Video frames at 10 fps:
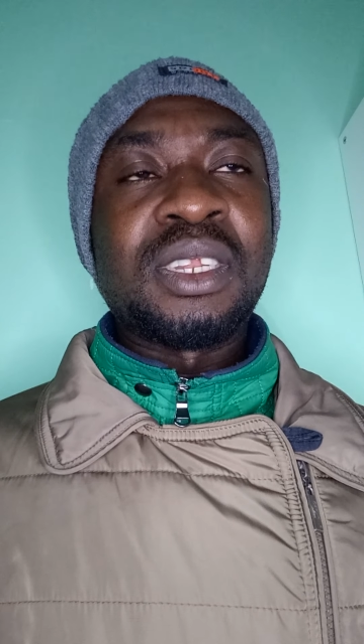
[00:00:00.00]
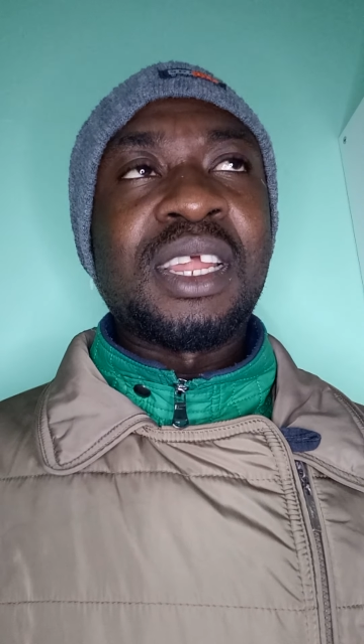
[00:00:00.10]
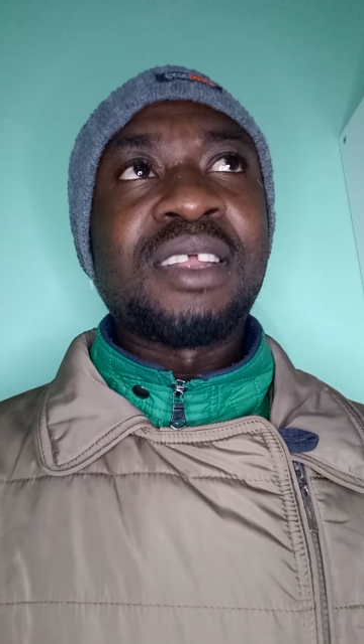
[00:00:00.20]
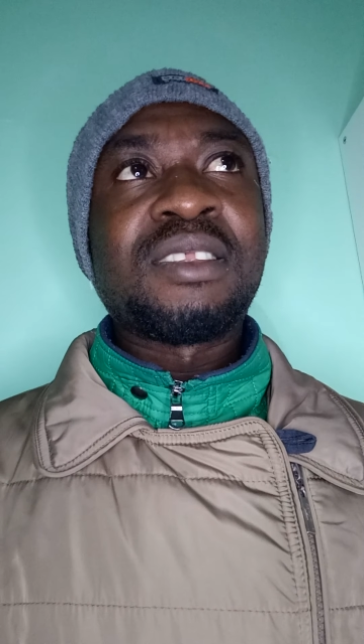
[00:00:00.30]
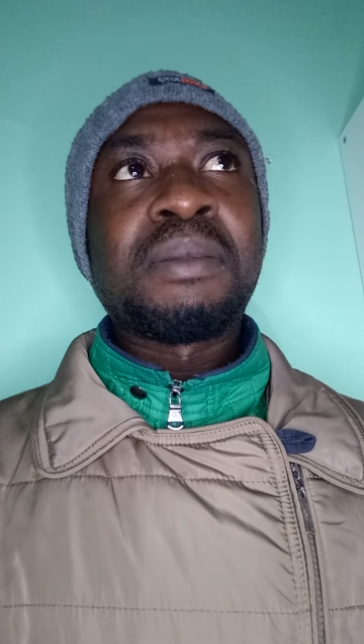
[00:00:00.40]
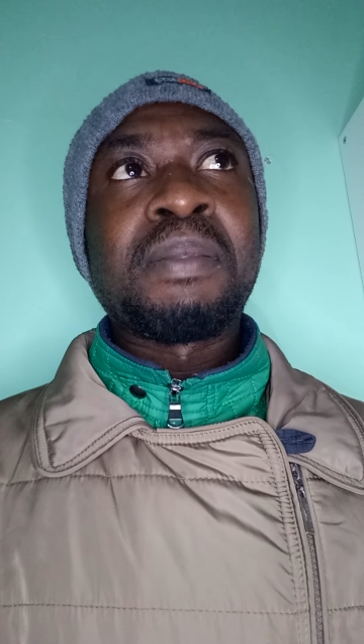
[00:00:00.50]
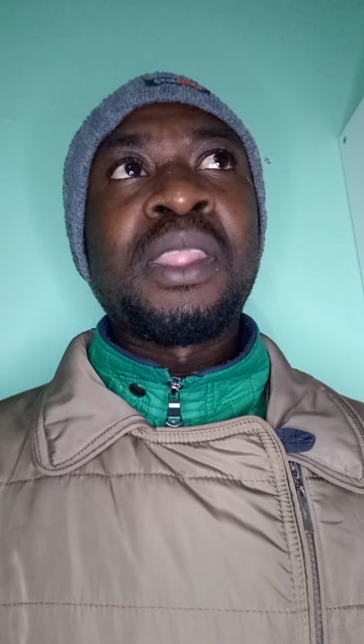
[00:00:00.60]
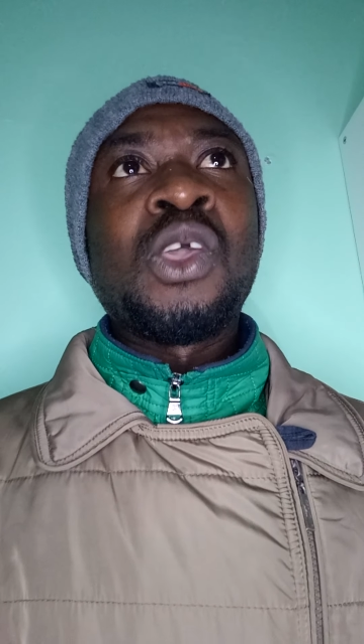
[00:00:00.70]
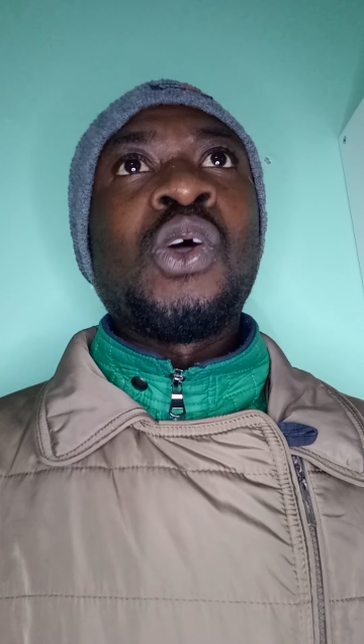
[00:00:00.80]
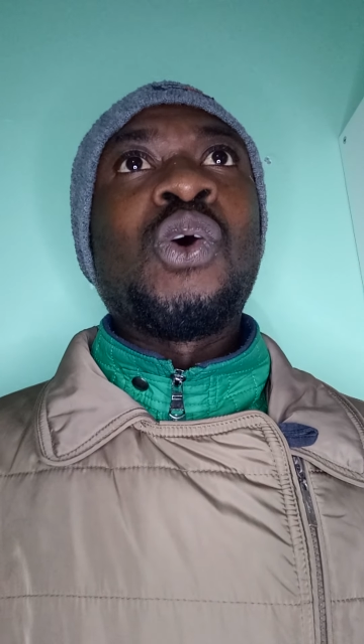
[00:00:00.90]
that
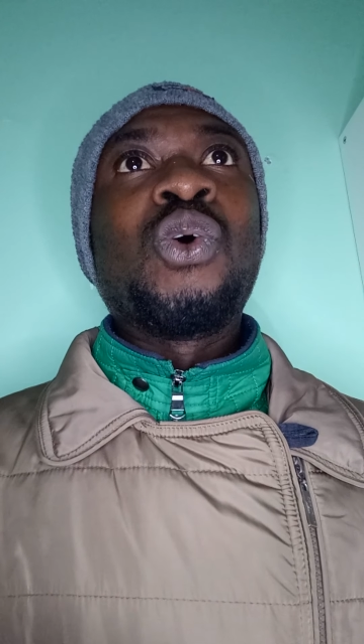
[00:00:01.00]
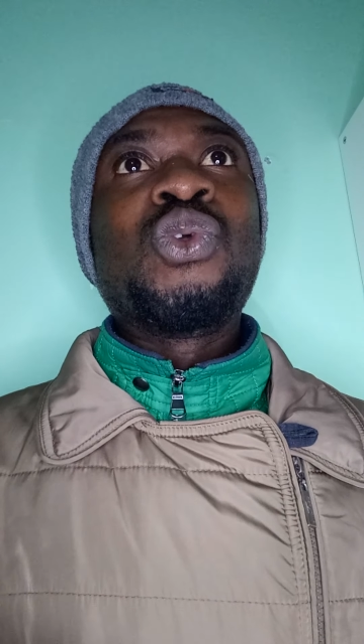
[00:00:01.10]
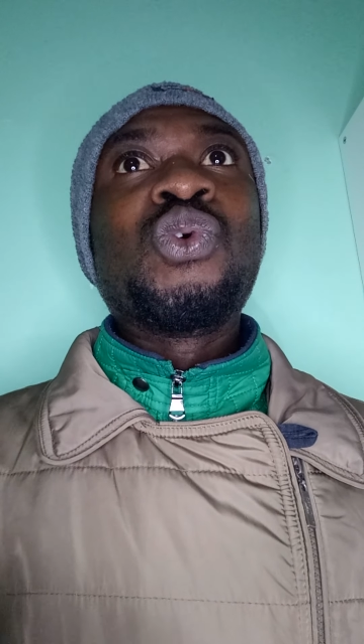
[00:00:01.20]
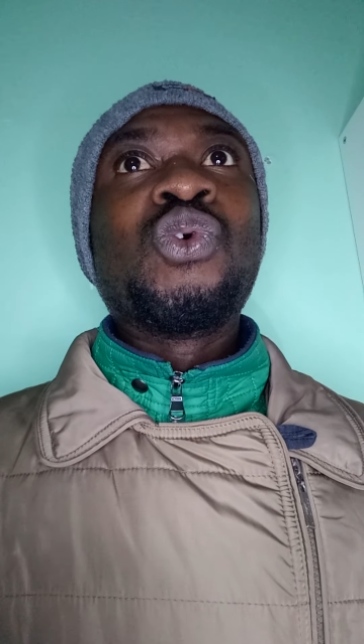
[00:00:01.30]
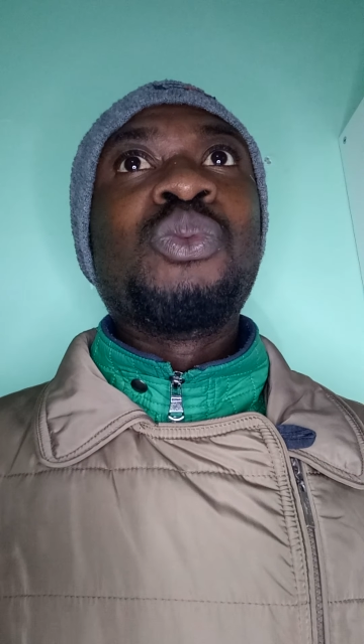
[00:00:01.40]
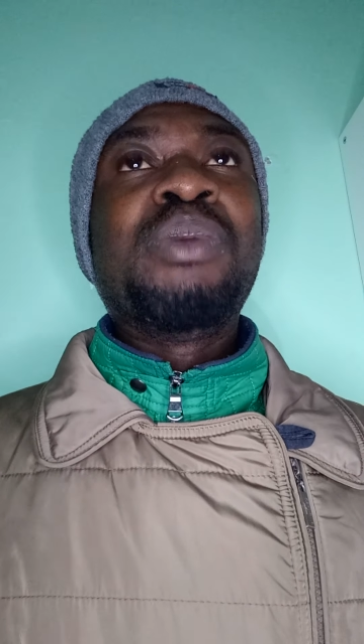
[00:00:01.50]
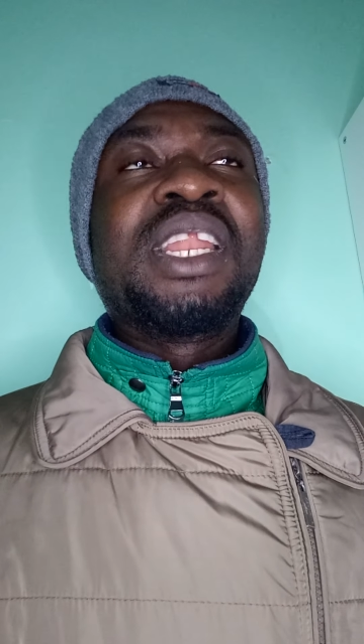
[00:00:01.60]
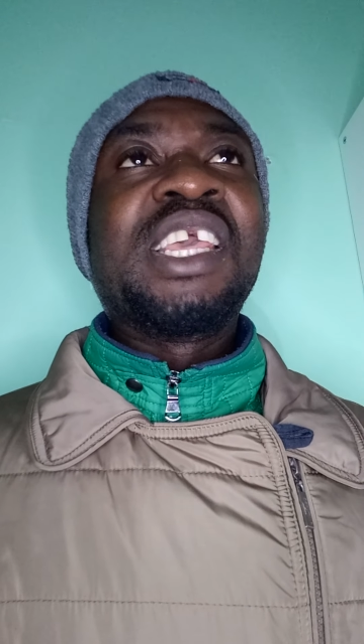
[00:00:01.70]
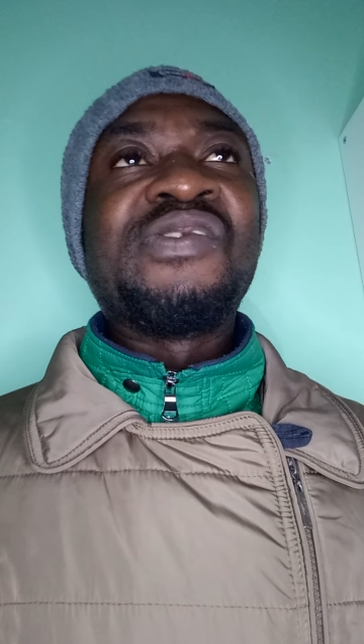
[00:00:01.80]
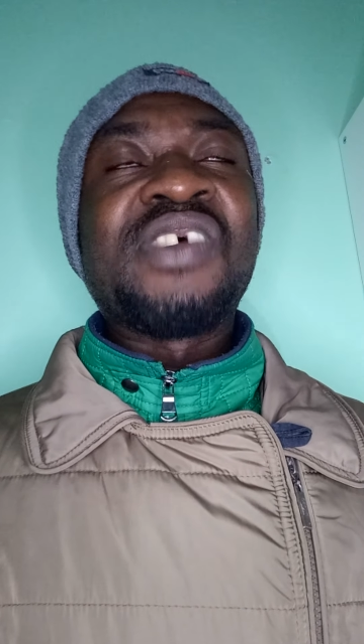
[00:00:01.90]
oh you who
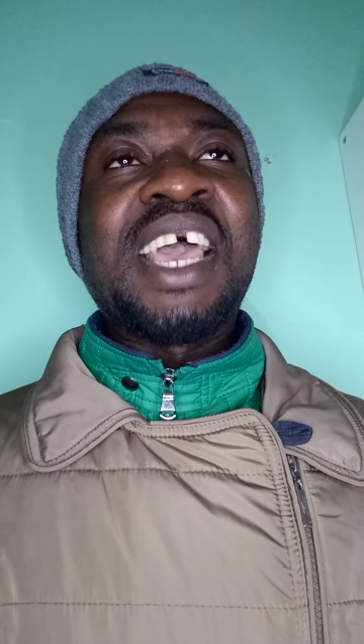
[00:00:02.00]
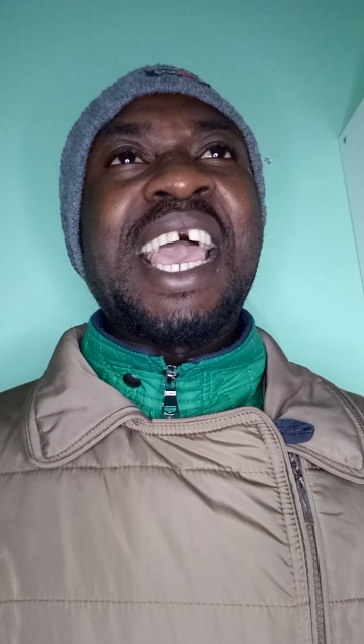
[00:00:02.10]
believe